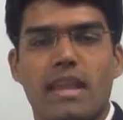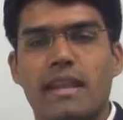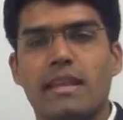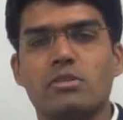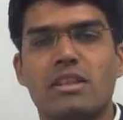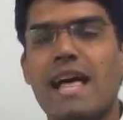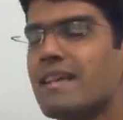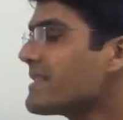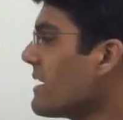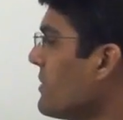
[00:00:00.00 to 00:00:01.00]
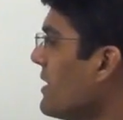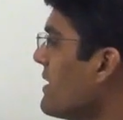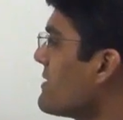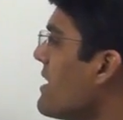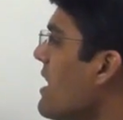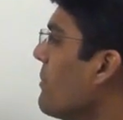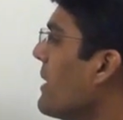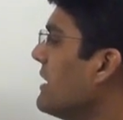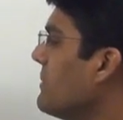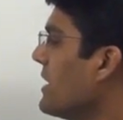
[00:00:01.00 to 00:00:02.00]
And now the last step here is
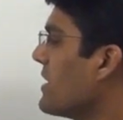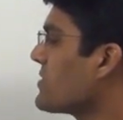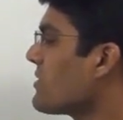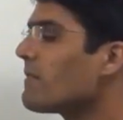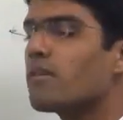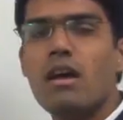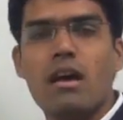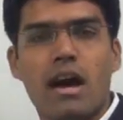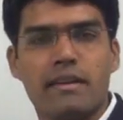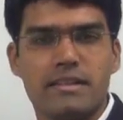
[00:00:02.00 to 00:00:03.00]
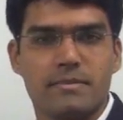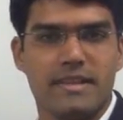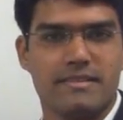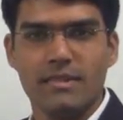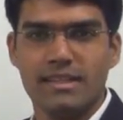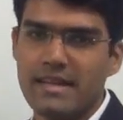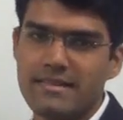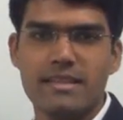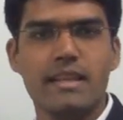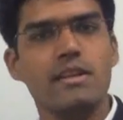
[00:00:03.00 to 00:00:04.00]
multiplication of hundreds places. That
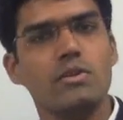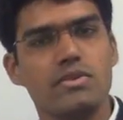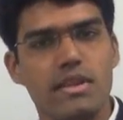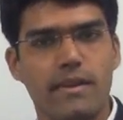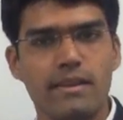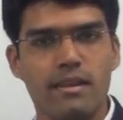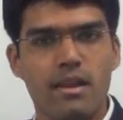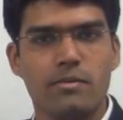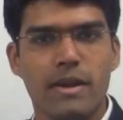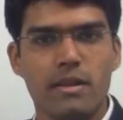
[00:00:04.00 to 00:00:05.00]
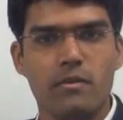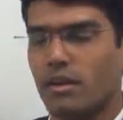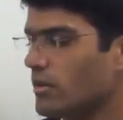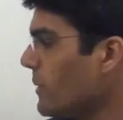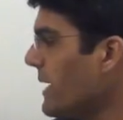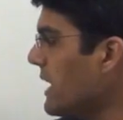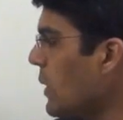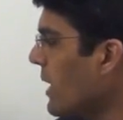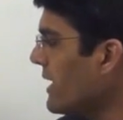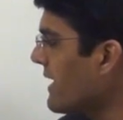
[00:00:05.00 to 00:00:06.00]
is 3 into 7, 21.
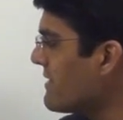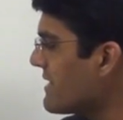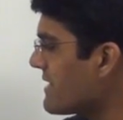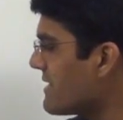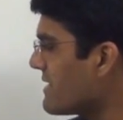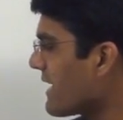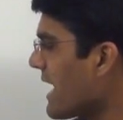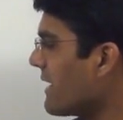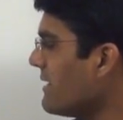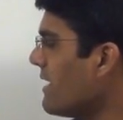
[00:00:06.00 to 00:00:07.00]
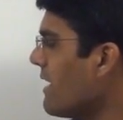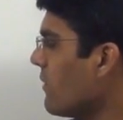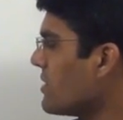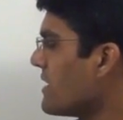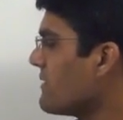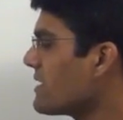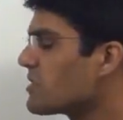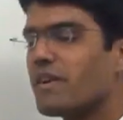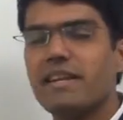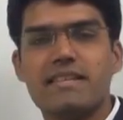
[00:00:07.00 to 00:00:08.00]
21 and 6 is the carry, which gives us
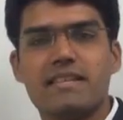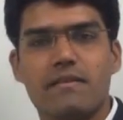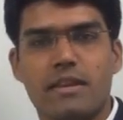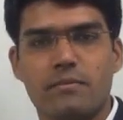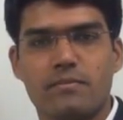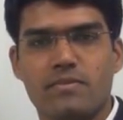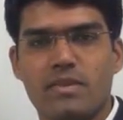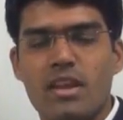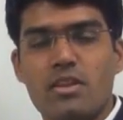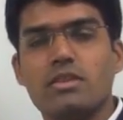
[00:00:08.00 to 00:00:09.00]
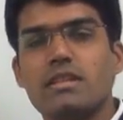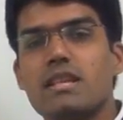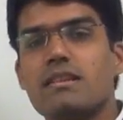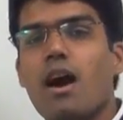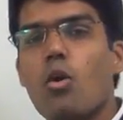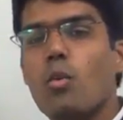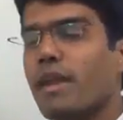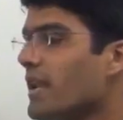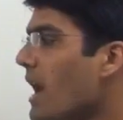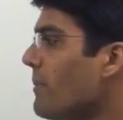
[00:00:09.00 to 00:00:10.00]
27. So this is how we
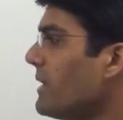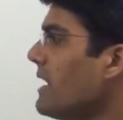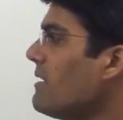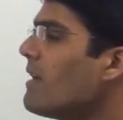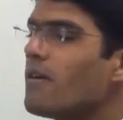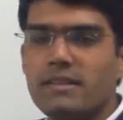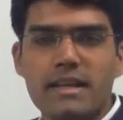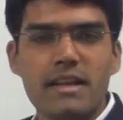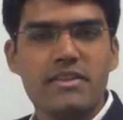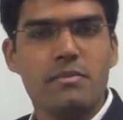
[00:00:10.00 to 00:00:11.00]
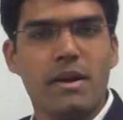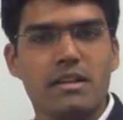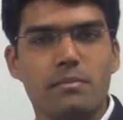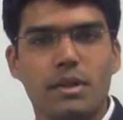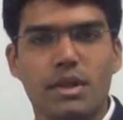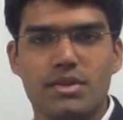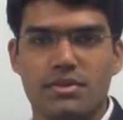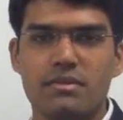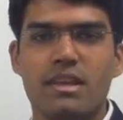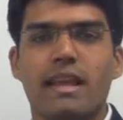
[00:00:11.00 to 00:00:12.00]
can obtain 3-digit
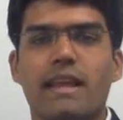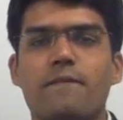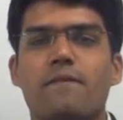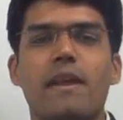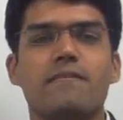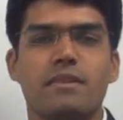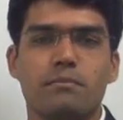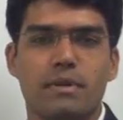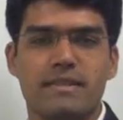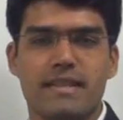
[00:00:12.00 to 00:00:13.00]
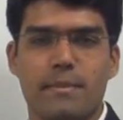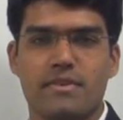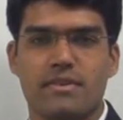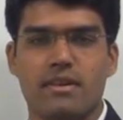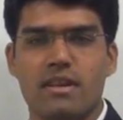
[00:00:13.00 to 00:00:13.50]
multiplication in 5 simple steps.